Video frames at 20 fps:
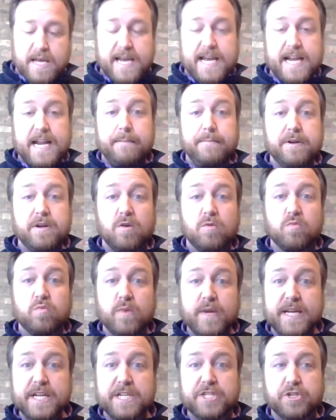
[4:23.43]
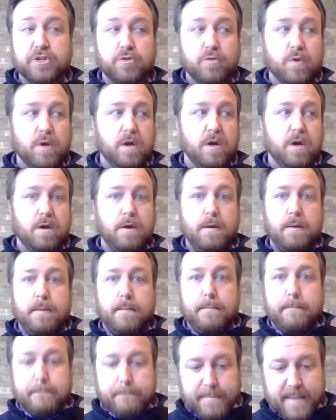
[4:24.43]
and I'm going to read you
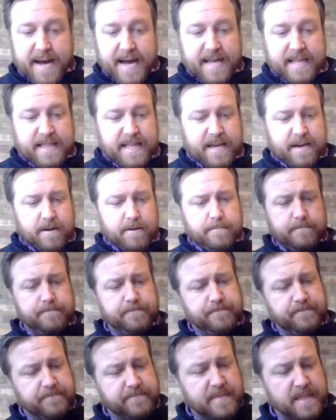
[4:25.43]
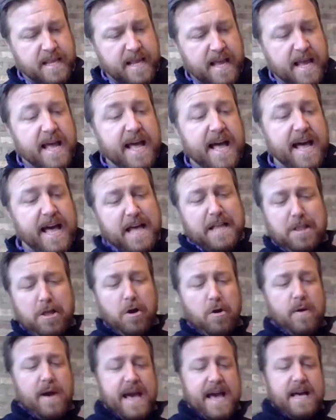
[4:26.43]
my letter.
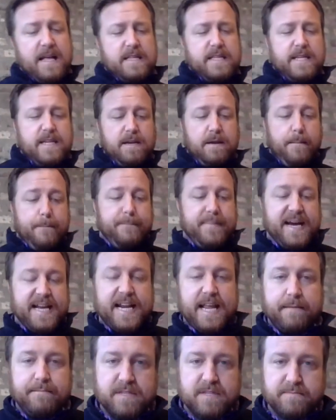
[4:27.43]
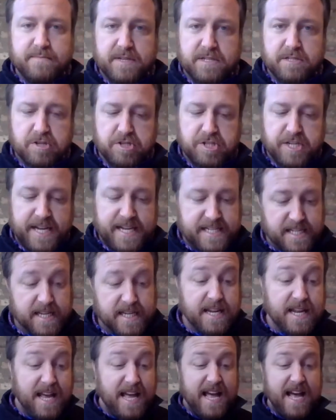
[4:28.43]
Hello, Alan. My name is Mr.
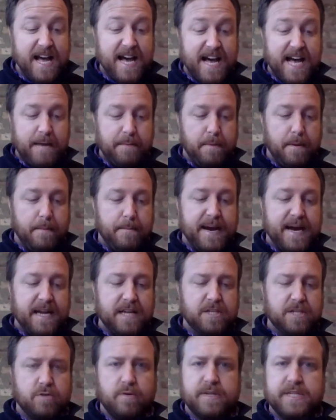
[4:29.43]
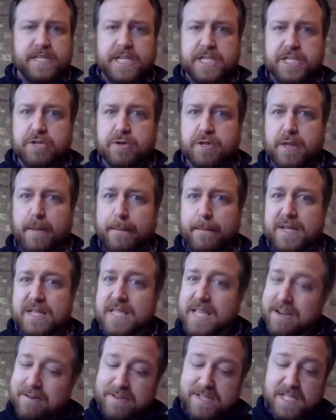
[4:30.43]
Jason. I'm a Montessori teacher in the
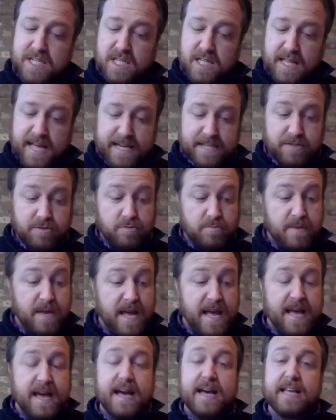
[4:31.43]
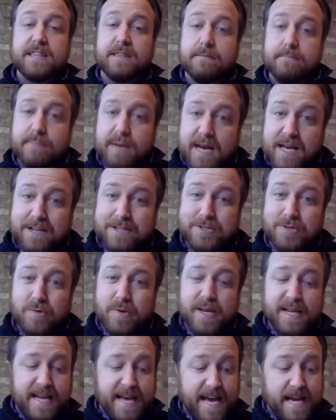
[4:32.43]
Polaris Classroom at the
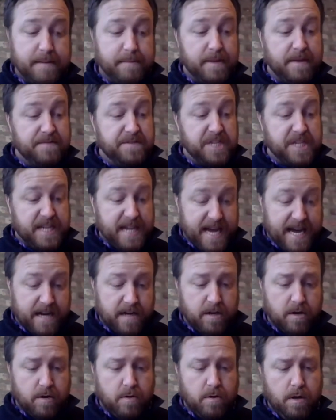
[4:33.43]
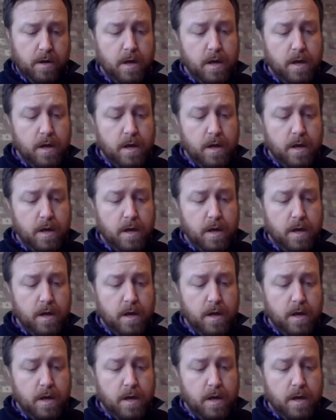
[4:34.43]
Montessori Academy of Chicago.